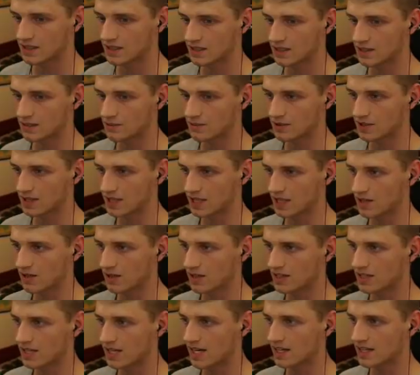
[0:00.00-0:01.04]
And I'm running
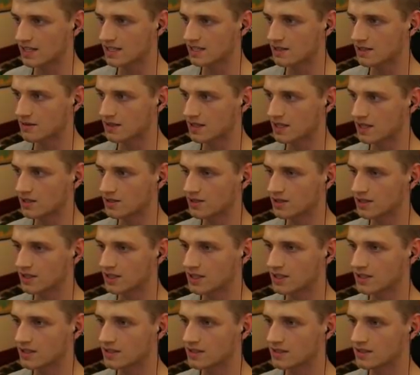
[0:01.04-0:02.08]
out of attacking stamina,
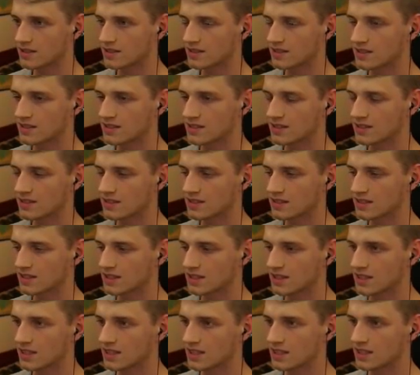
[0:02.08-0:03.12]
okay.
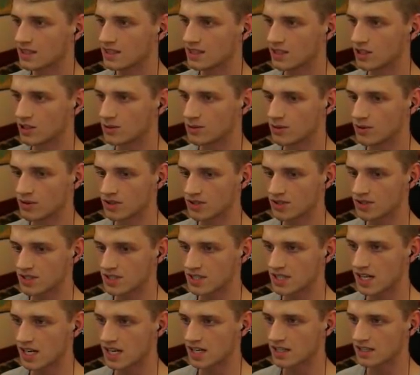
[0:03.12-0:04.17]
Oh,
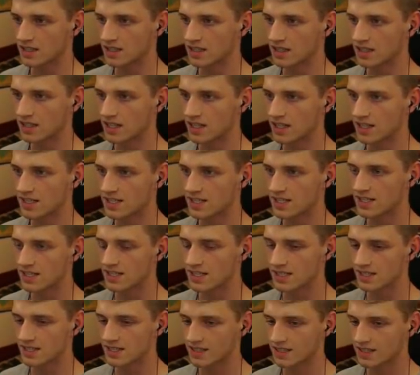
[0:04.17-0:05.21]
Pogacar's attacking,
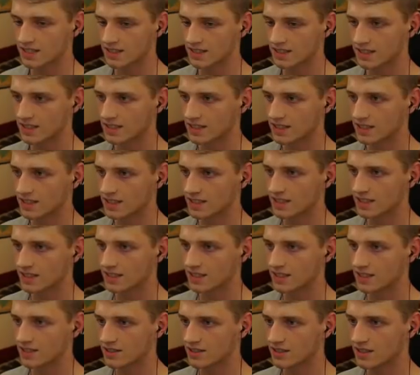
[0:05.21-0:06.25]
nice.
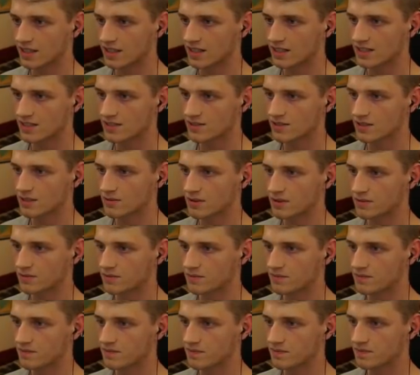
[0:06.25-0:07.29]
Okay, this could have
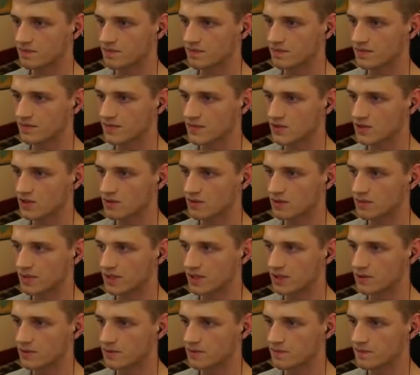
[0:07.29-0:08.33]
been, this could have been
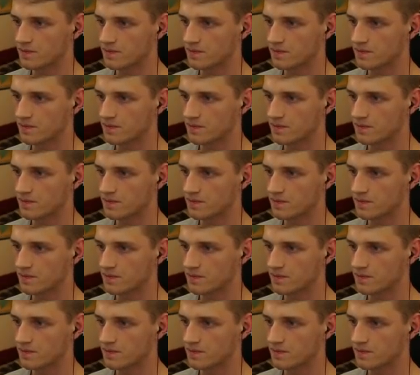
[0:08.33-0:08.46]
better.